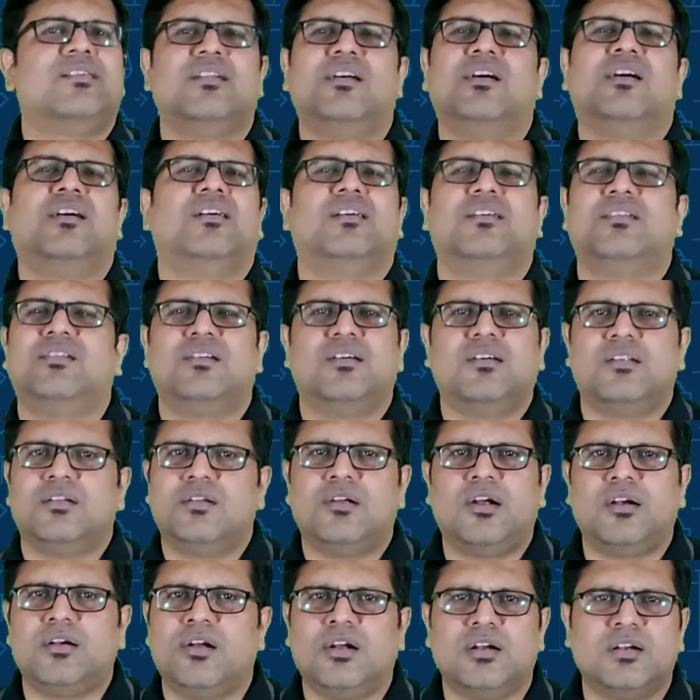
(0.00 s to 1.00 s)
not
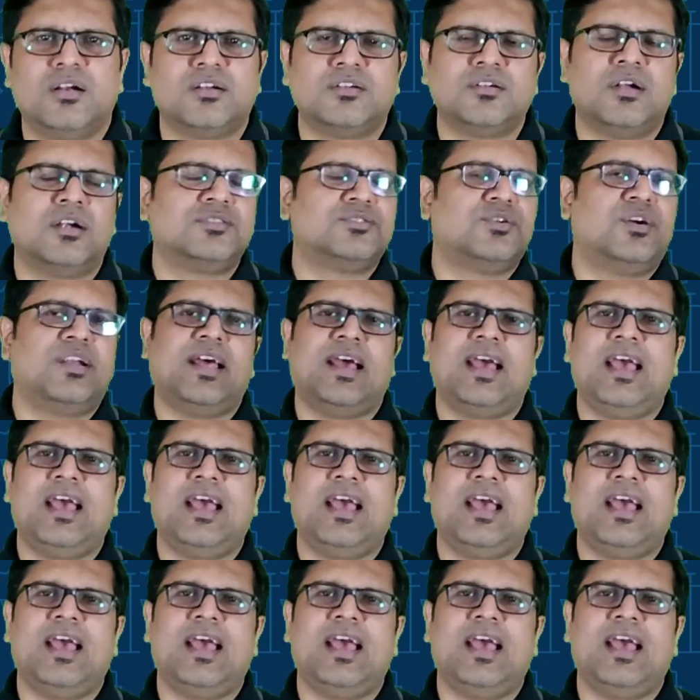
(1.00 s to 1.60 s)
going to